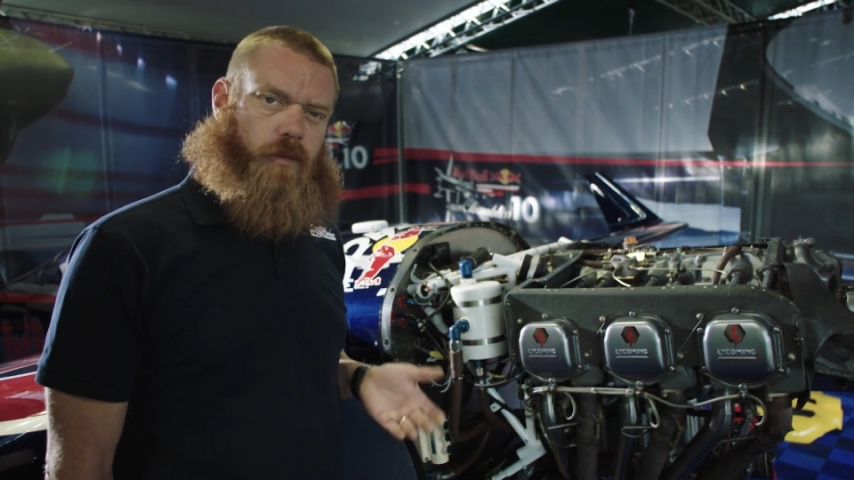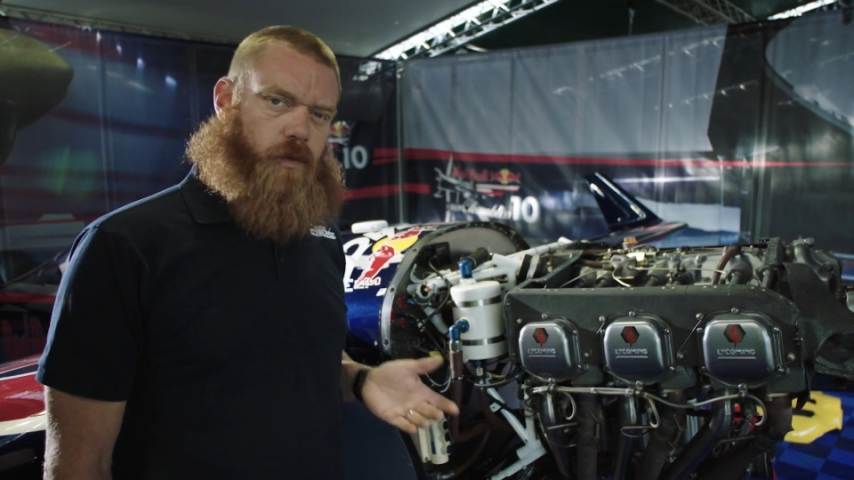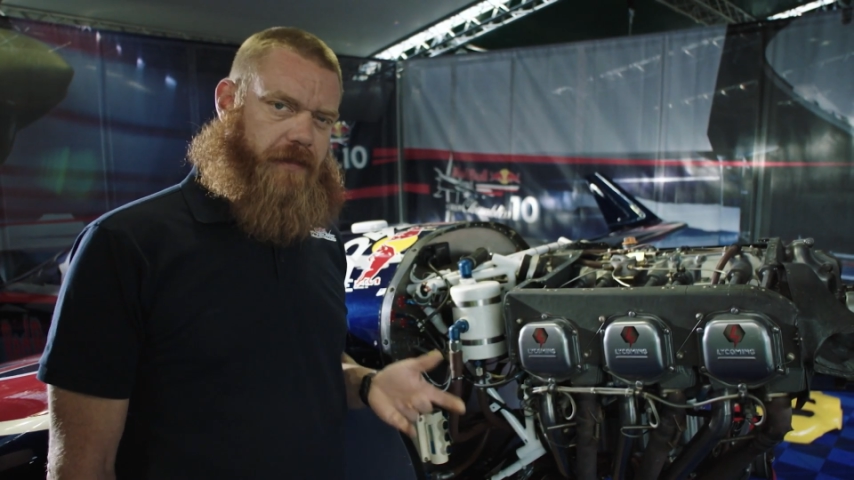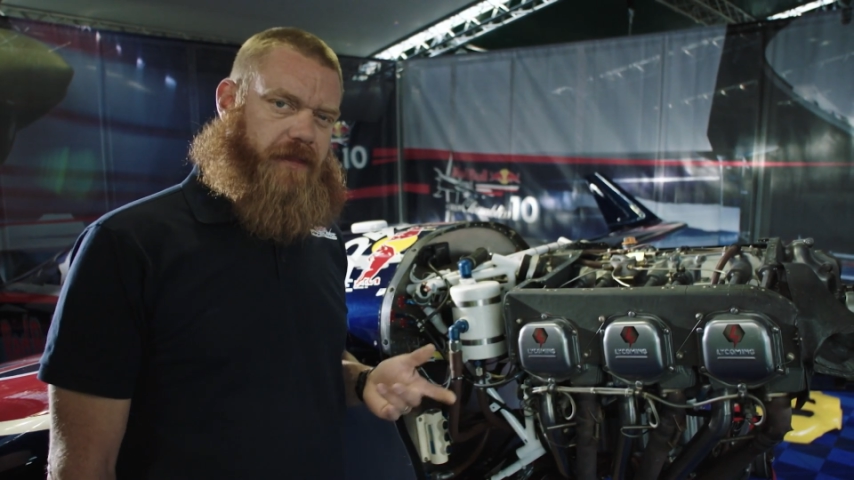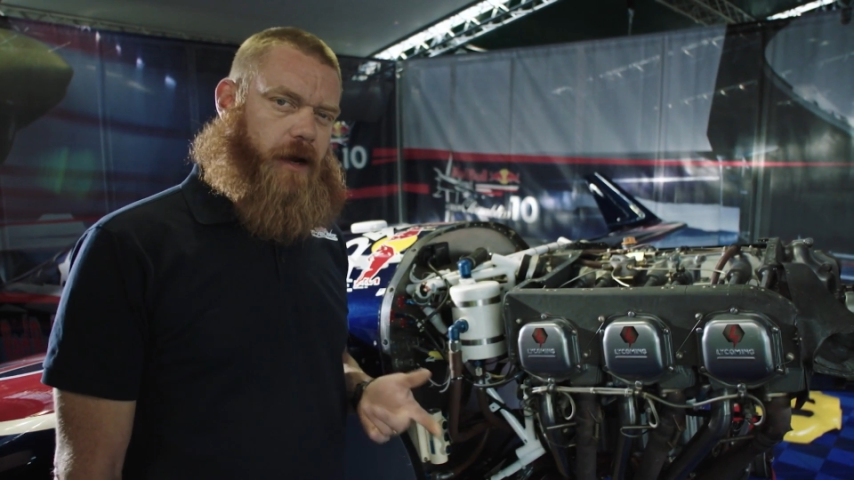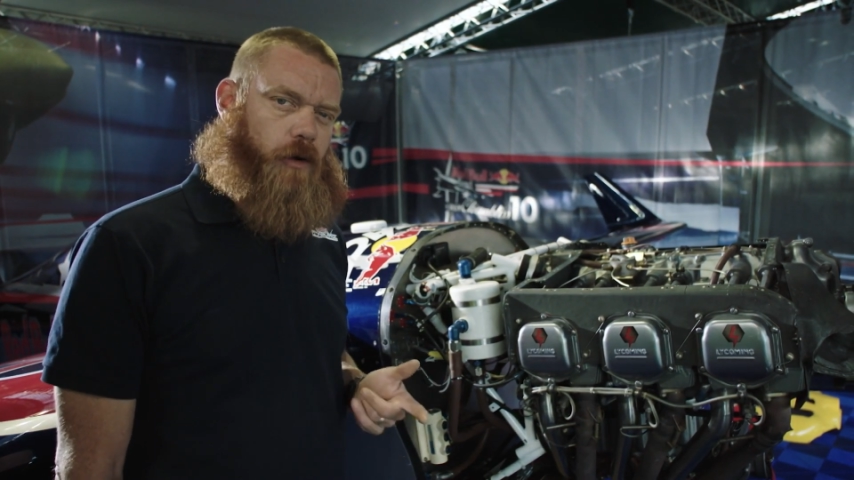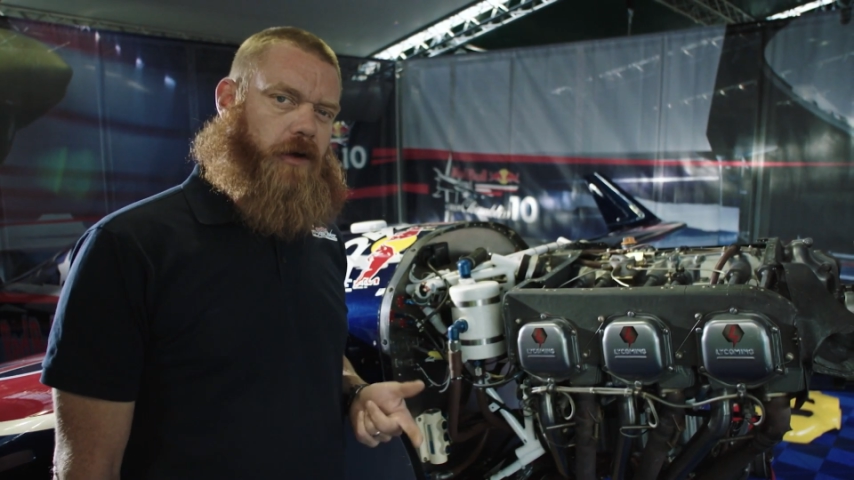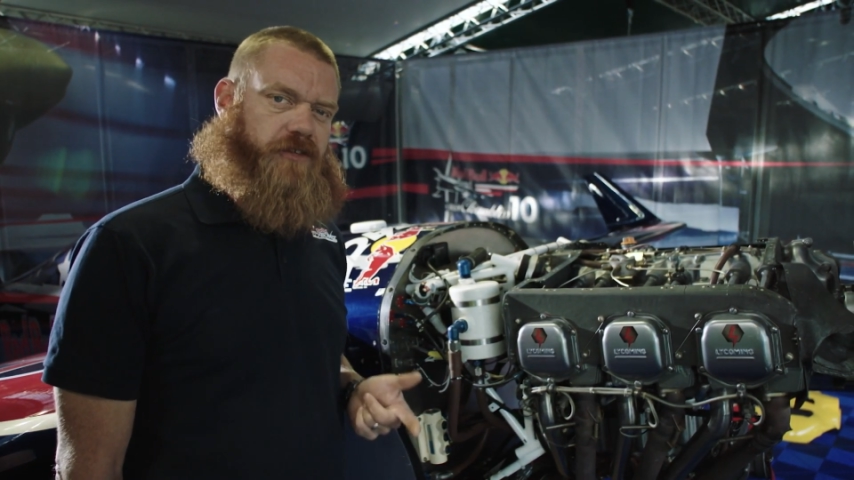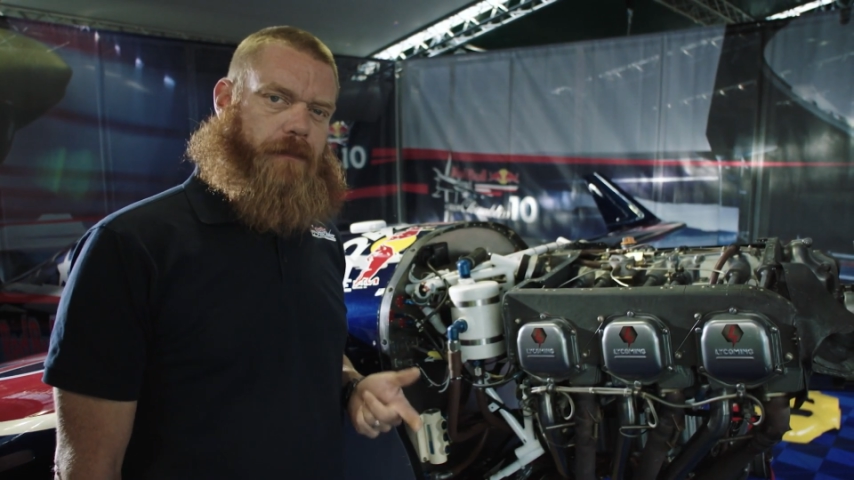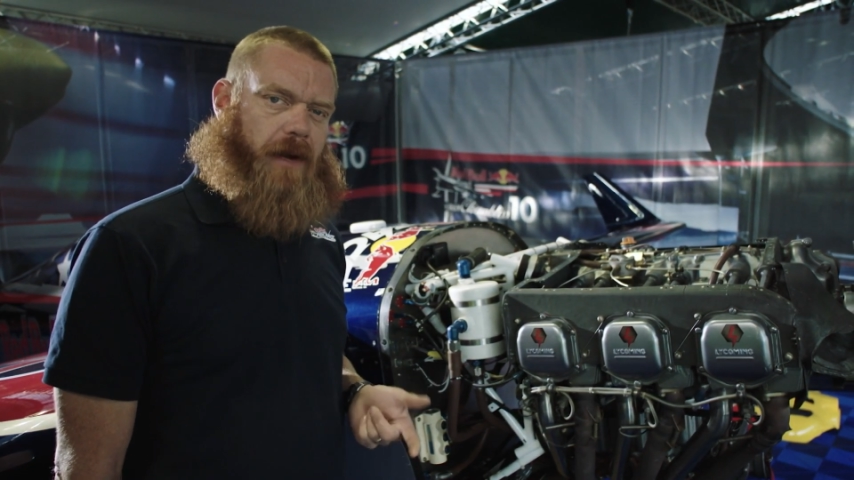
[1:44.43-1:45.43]
with
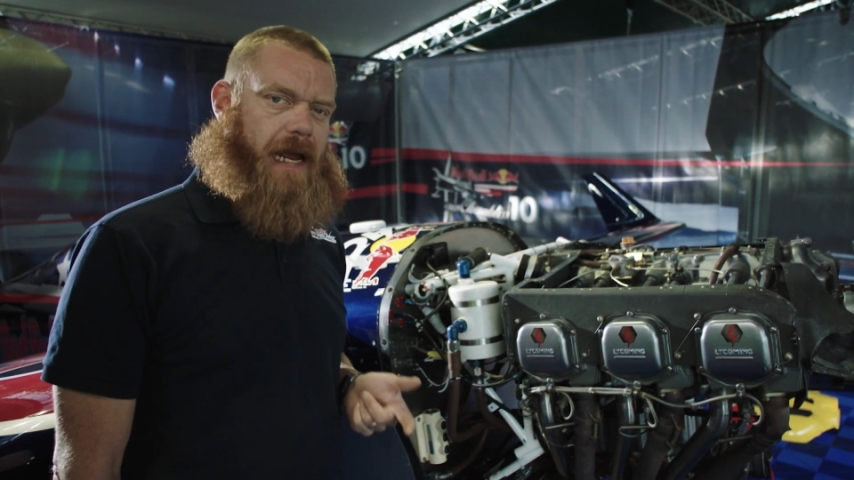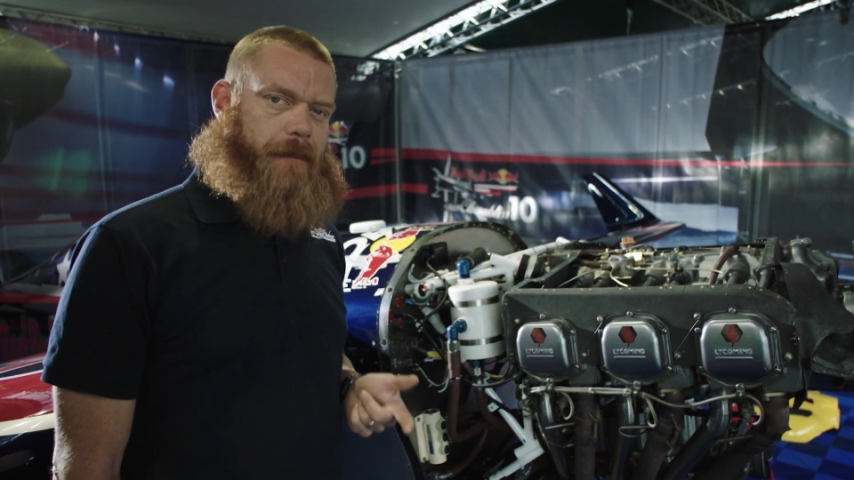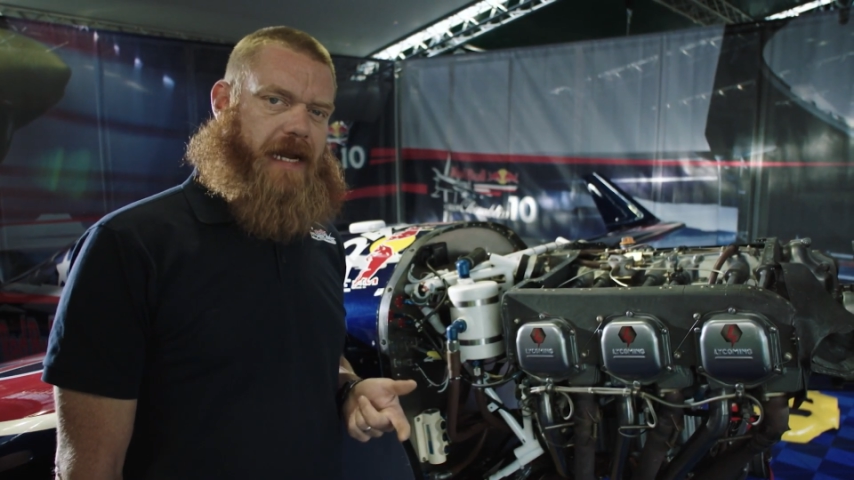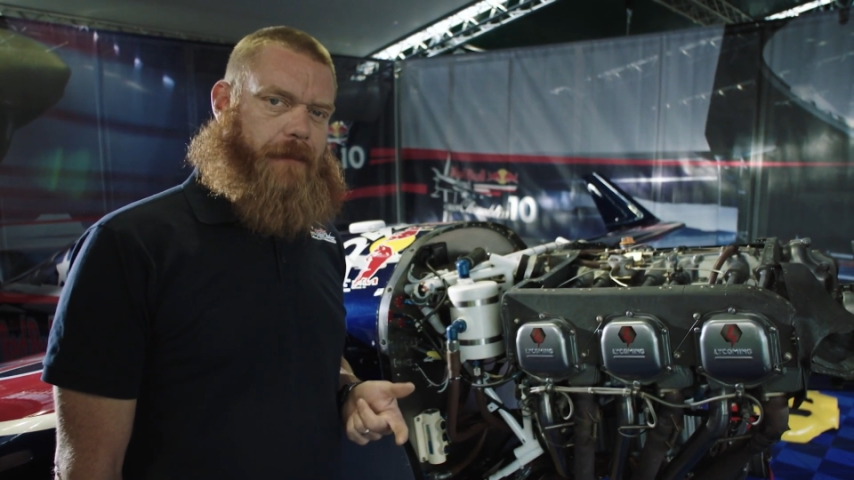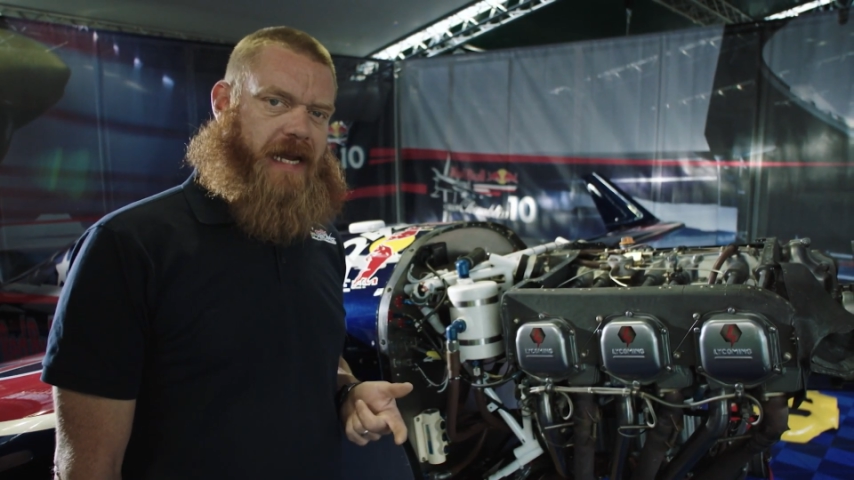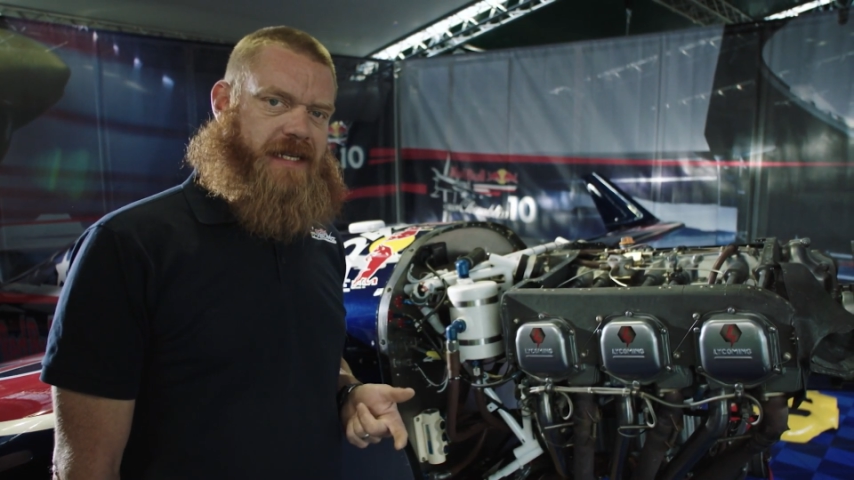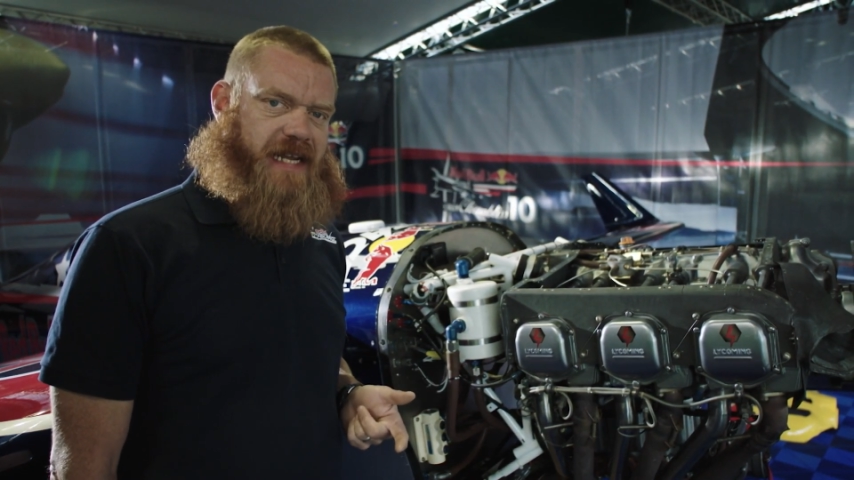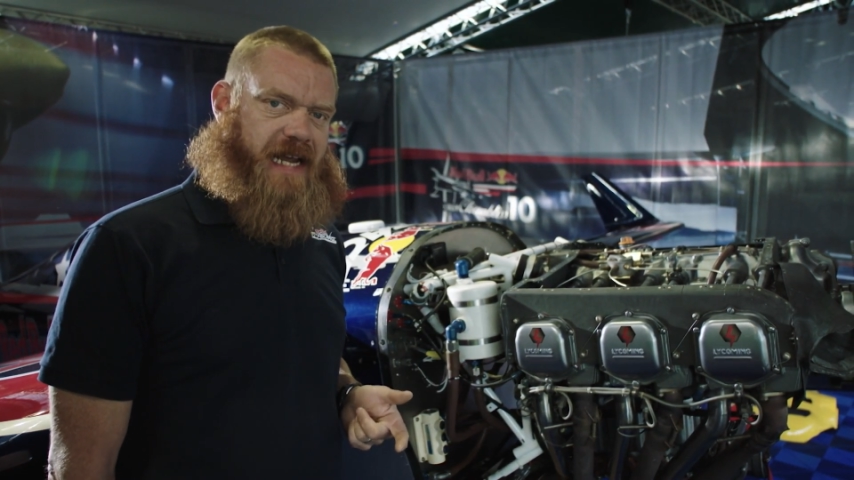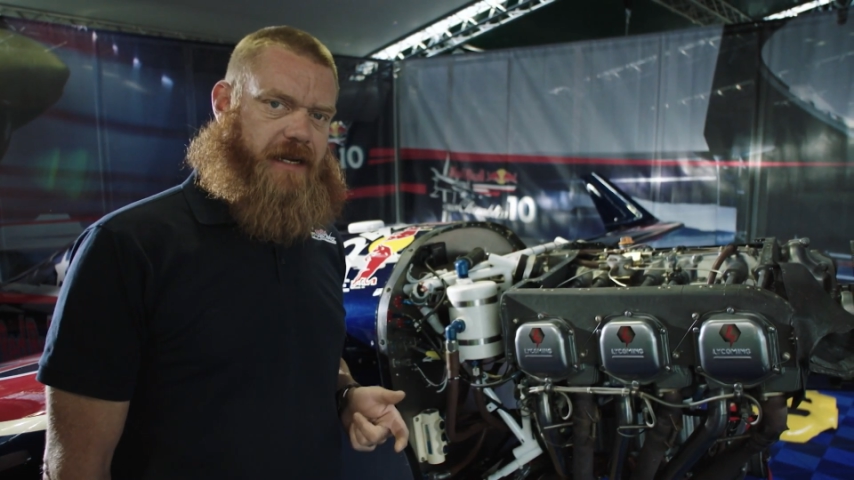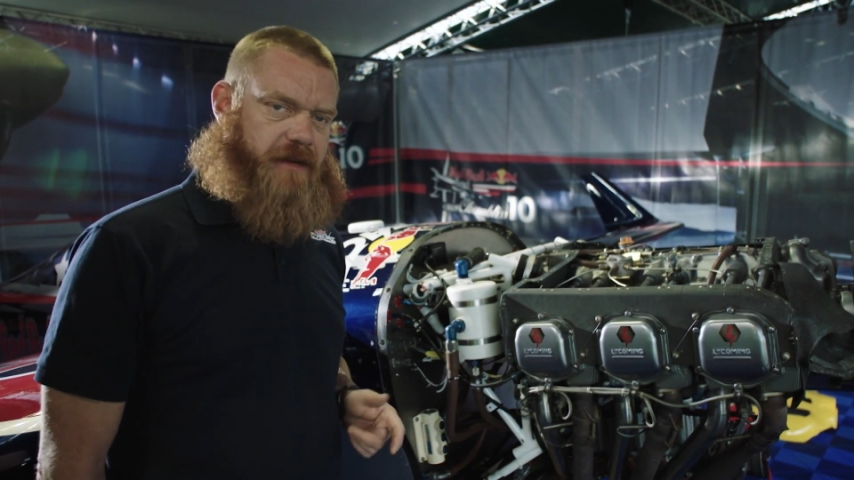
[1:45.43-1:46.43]
oil supply being
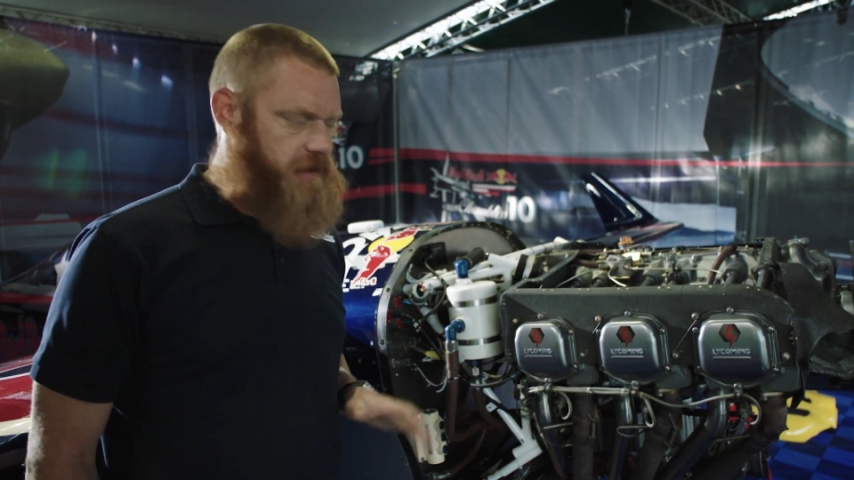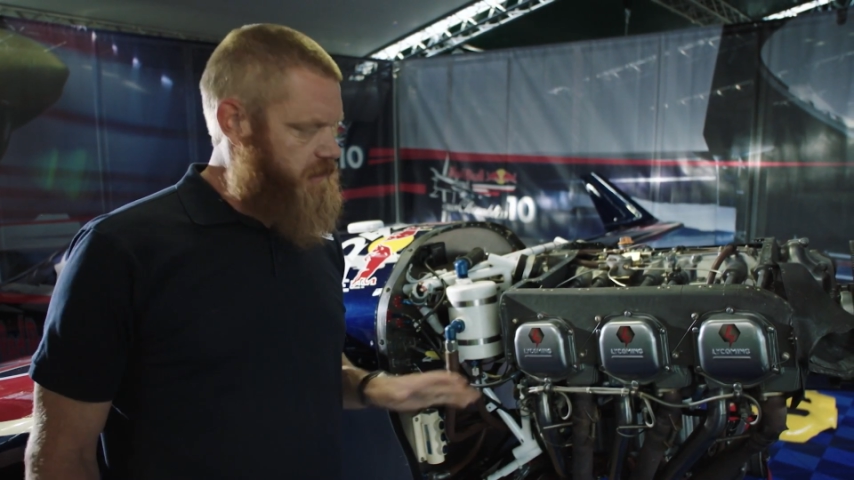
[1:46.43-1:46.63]
maintained